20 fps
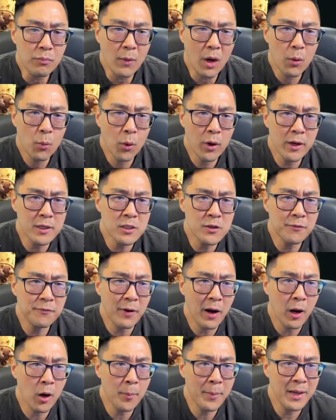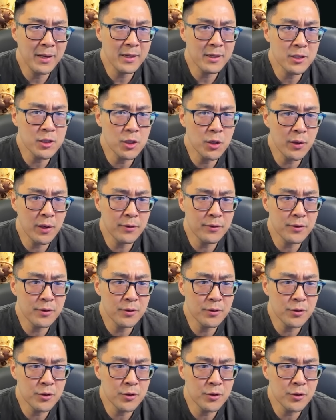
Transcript: What does Firebending Student do?